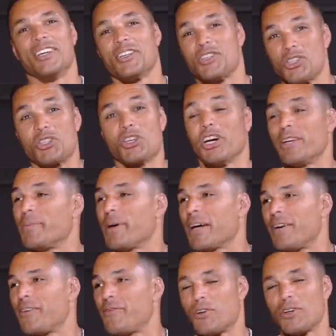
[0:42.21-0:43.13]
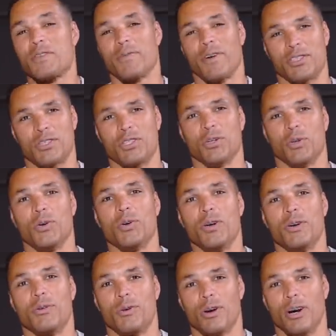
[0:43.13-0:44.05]
this is good because, first of all, too,
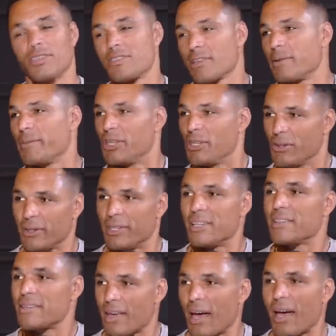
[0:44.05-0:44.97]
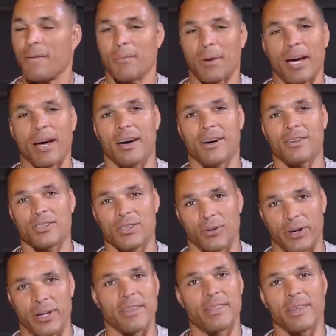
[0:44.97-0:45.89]
we're also going to be doing this at my house,
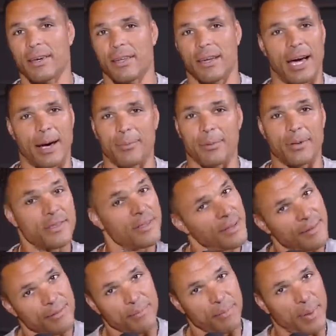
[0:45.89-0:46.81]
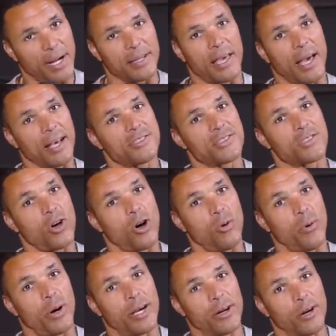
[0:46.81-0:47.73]
so anything can happen. Podcast is
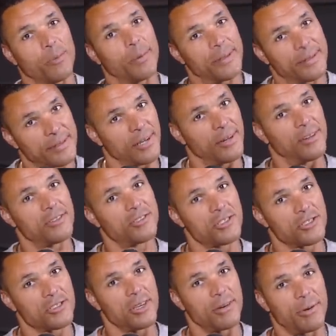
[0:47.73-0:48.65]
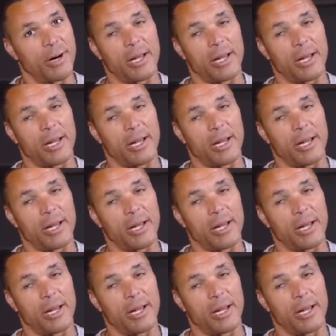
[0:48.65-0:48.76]
called Wide Open, so just get